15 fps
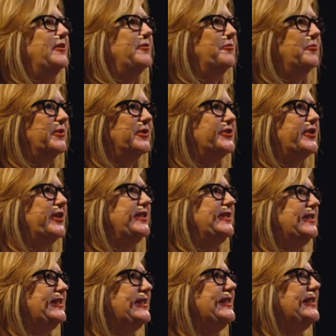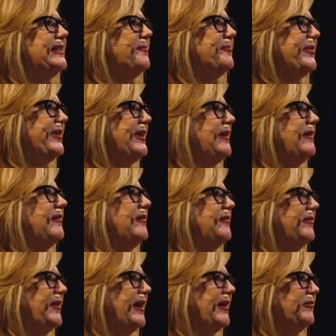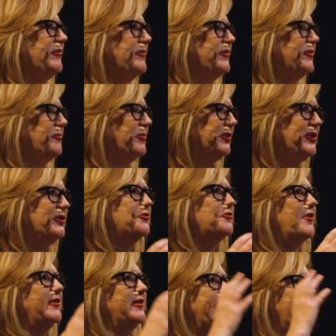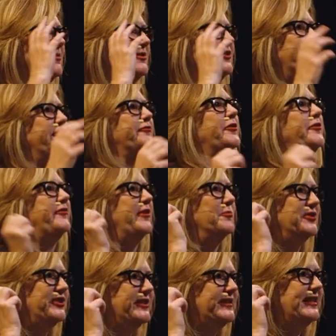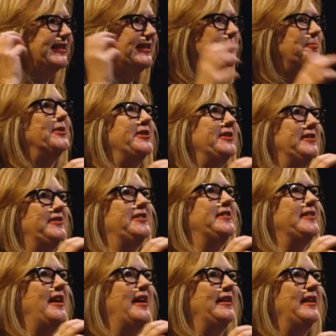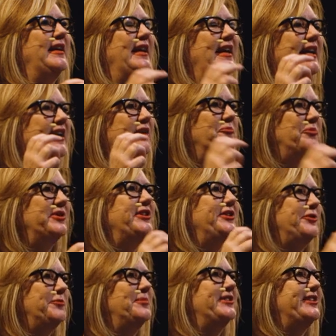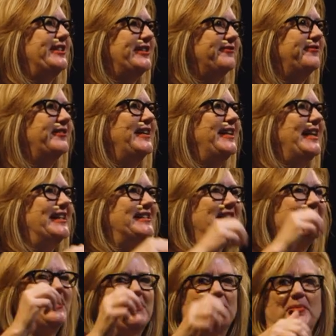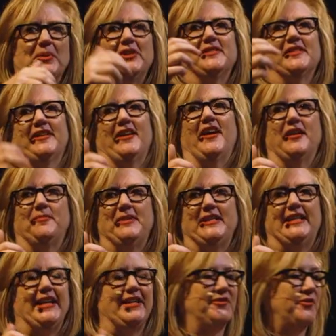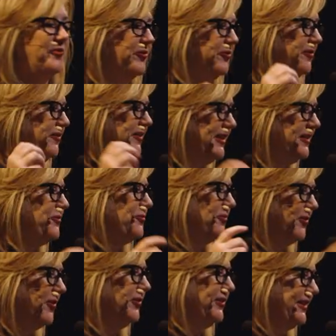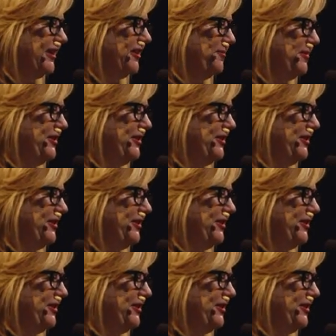we're starting to see something that's really strongly coming to the forefront, which is experience design. And I really do believe as the experience economy takes hold, this role is going to be